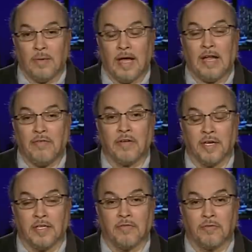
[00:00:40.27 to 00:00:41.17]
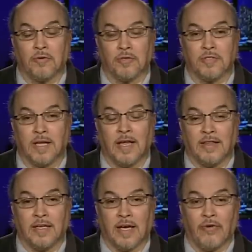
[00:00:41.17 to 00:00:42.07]
I'm an advocate, of course. I
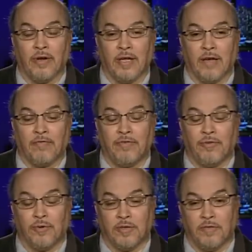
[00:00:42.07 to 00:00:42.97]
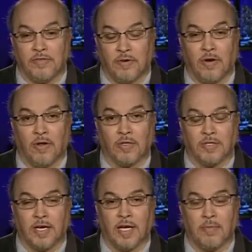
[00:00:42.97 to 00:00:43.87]
think I really have thought of this for a long
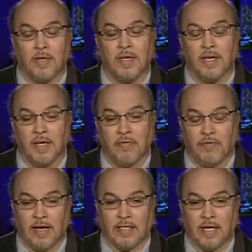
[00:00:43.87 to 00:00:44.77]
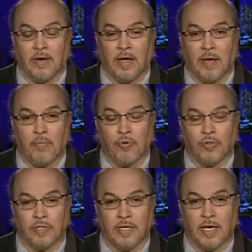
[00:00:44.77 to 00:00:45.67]
time. In fact, I, I
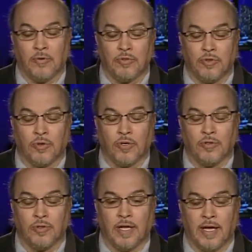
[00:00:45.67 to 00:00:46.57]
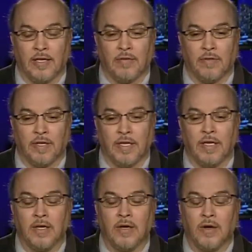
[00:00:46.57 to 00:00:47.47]
brought, a, uh, I was talking to the head of the
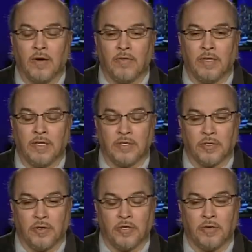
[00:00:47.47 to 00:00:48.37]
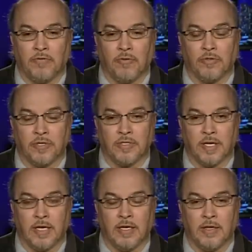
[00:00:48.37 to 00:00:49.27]
of the security forces
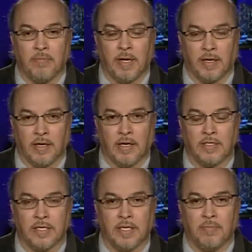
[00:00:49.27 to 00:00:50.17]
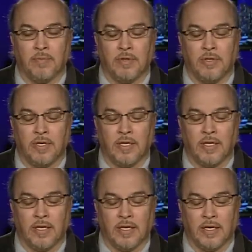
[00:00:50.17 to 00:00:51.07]
in Benghazi, the,
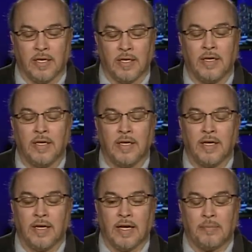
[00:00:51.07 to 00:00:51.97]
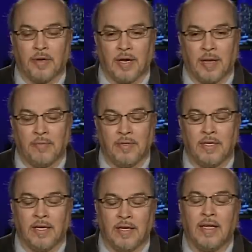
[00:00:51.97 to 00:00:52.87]
the uh, uh, Abdullah.
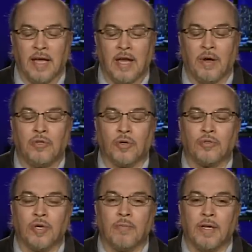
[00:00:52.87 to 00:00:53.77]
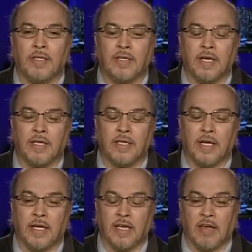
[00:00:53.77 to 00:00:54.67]
Uh, Anyway, I talked to him, and, and
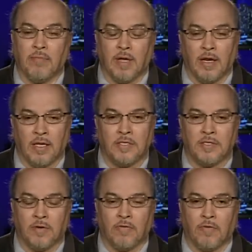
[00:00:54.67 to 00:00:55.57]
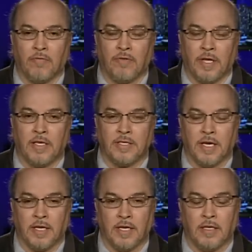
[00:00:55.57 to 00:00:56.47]
he gave me a list of, of things
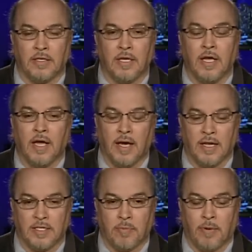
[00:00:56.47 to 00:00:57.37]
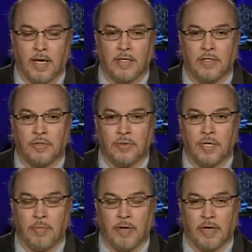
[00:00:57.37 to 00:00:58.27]
he needed. And I supplied it to
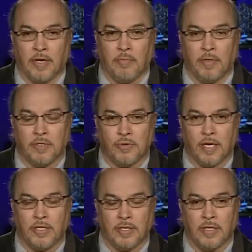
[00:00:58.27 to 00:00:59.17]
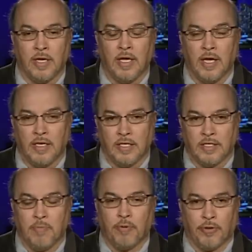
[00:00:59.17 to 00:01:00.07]
the American administration. And just
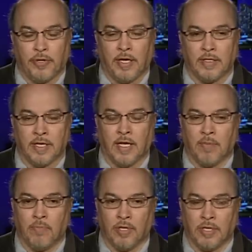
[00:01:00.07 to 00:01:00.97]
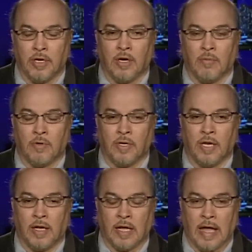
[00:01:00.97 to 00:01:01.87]
simple things like body armor,
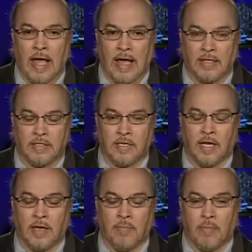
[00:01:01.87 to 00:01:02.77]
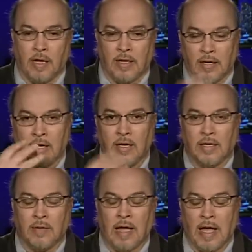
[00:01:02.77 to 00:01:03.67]
like hats, like uh, uh